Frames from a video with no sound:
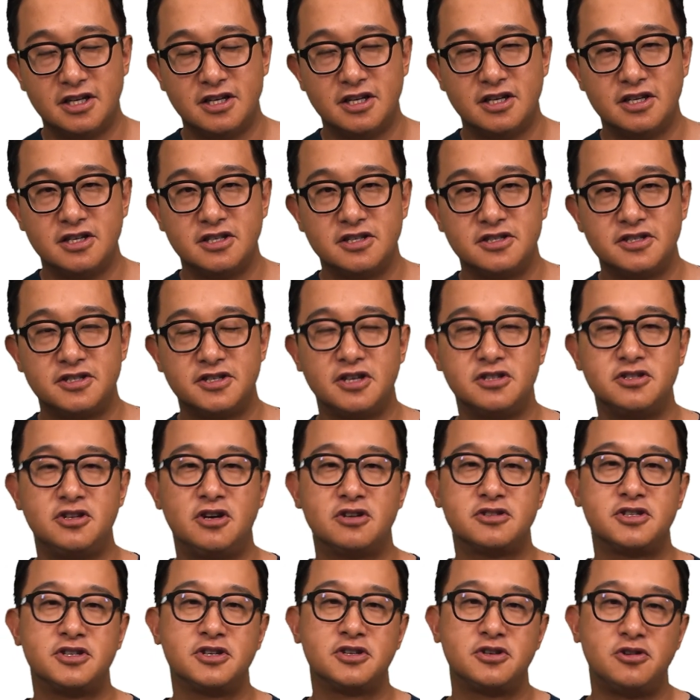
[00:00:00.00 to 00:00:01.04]
So
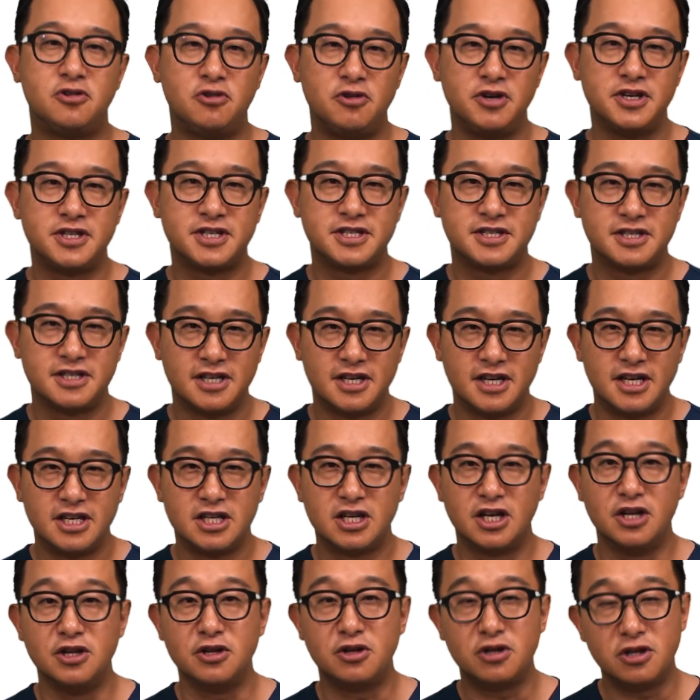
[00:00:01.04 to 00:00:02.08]
Dr. Kois
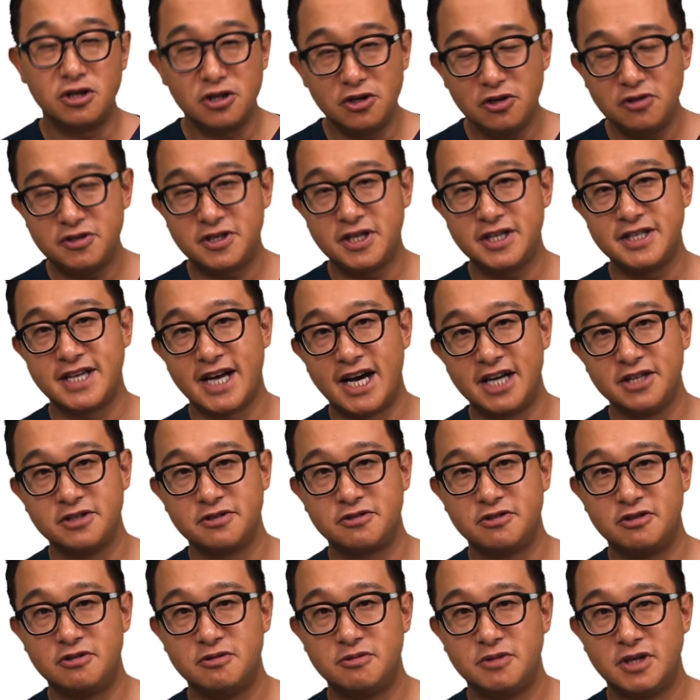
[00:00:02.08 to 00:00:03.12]
concludes his
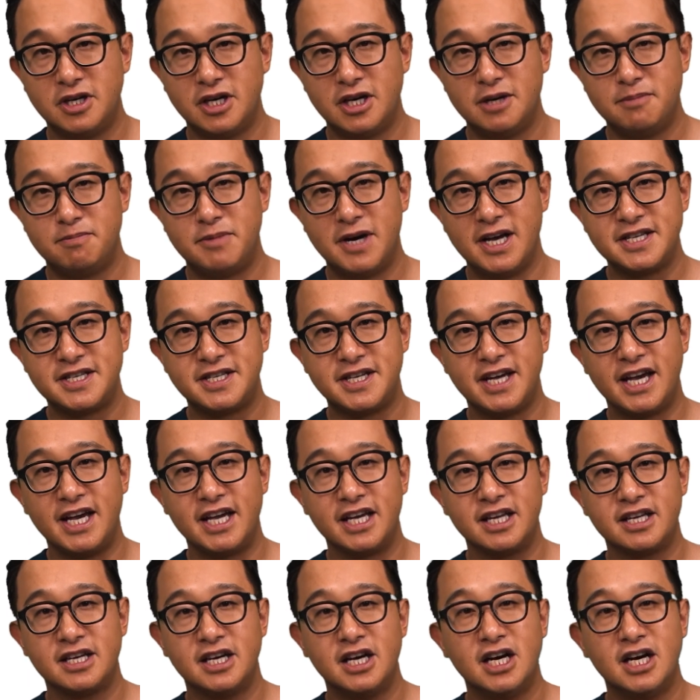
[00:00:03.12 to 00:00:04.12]
article by saying